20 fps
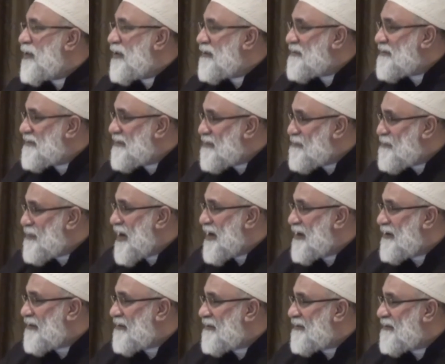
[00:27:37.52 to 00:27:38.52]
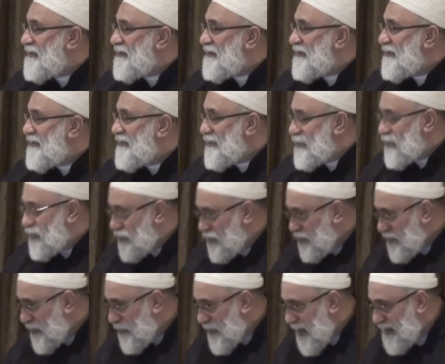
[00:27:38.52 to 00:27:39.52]
God's command to
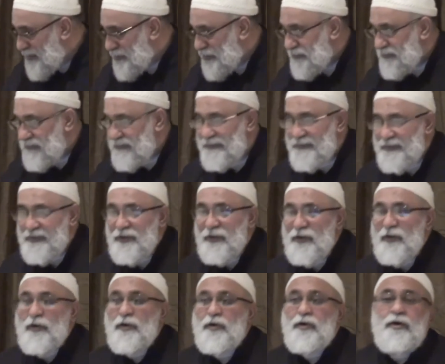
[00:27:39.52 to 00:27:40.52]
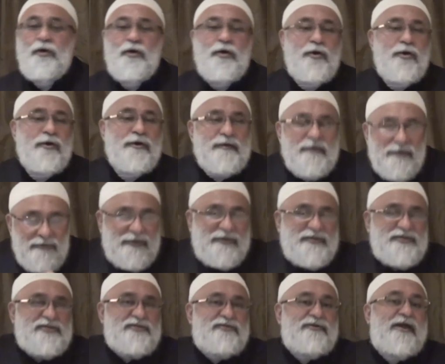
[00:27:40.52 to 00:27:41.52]
do the wajib, or
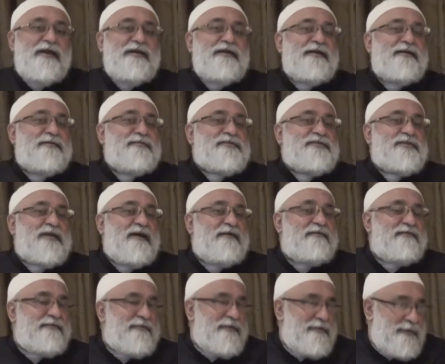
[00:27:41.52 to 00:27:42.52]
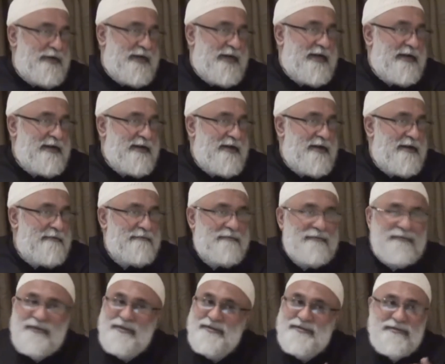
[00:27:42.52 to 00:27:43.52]
restrain himself from
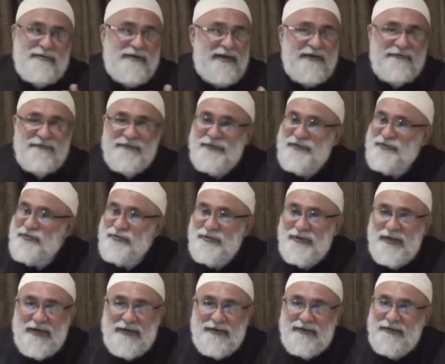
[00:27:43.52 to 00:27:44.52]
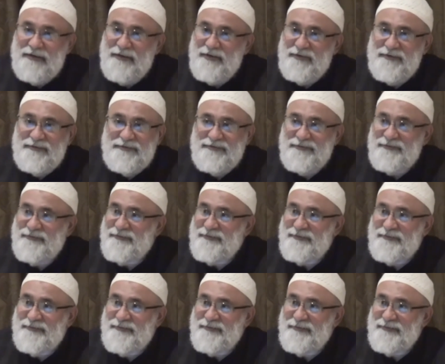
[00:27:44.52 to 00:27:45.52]
haram, doesn't have the true aql of
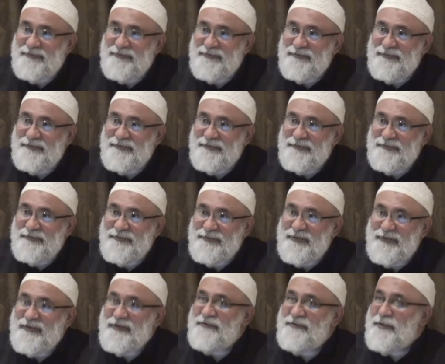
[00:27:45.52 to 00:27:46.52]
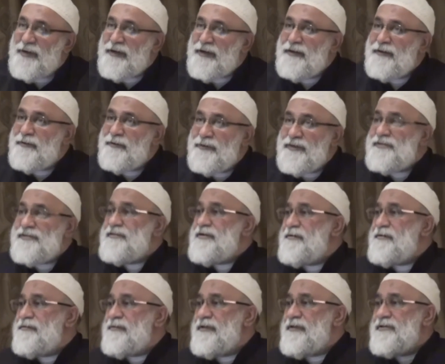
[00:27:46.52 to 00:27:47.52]
the divine
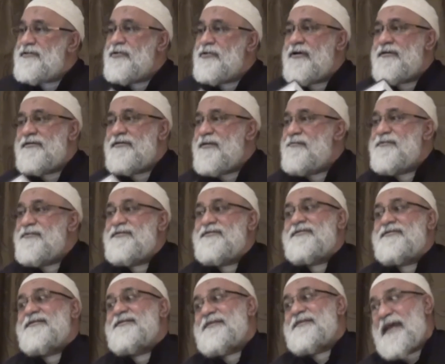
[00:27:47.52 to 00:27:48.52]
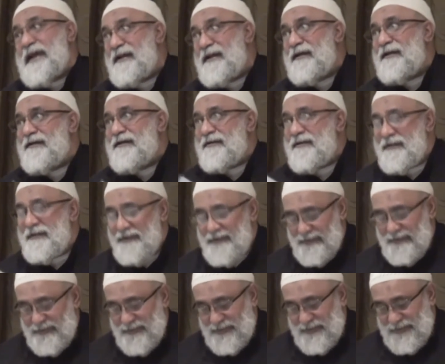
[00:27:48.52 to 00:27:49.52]
wisdom. He's got some satanic
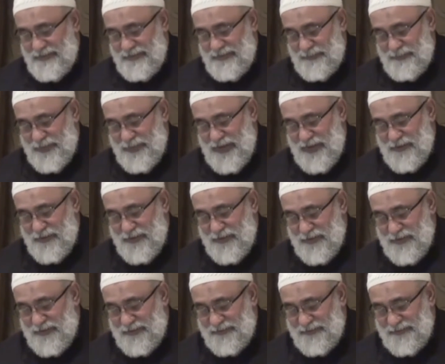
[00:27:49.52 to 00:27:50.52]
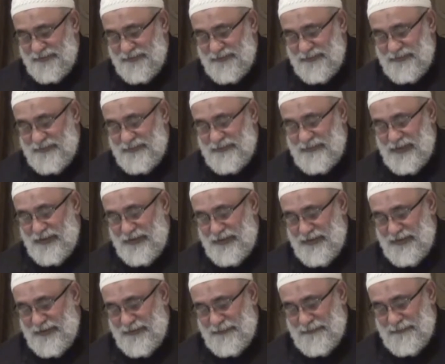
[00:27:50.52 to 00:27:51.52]
power of
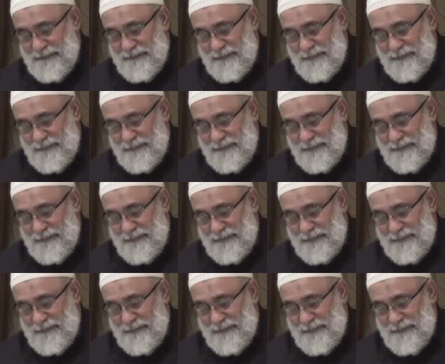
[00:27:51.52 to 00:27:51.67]
thinking.